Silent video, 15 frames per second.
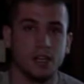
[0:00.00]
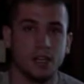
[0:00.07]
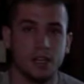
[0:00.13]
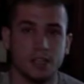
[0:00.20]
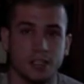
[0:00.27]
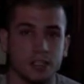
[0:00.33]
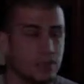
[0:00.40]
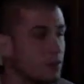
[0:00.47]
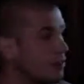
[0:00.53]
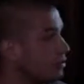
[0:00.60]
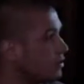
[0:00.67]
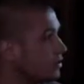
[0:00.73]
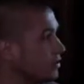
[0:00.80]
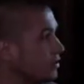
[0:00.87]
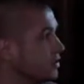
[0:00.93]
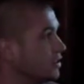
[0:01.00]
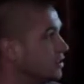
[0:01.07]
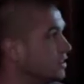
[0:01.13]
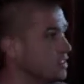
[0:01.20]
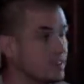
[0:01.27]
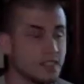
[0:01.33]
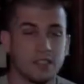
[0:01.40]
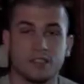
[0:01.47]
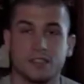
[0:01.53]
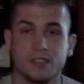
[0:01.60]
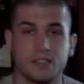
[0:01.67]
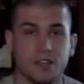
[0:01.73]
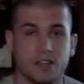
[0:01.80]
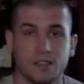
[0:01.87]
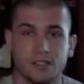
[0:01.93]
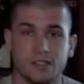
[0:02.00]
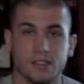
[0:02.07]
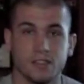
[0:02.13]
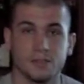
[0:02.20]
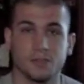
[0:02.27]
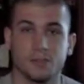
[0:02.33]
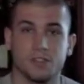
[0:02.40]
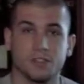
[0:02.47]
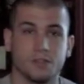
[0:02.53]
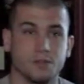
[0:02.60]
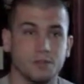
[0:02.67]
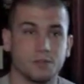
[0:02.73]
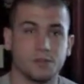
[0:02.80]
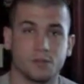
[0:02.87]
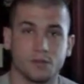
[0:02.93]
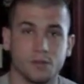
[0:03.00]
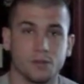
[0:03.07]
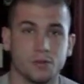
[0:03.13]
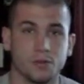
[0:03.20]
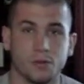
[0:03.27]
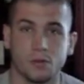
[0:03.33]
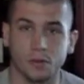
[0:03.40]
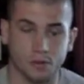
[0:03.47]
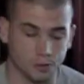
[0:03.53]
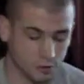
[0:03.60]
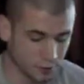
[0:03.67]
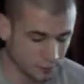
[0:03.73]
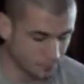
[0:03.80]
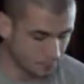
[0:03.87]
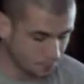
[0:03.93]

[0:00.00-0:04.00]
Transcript: and it's all just desensitizing them to the real world,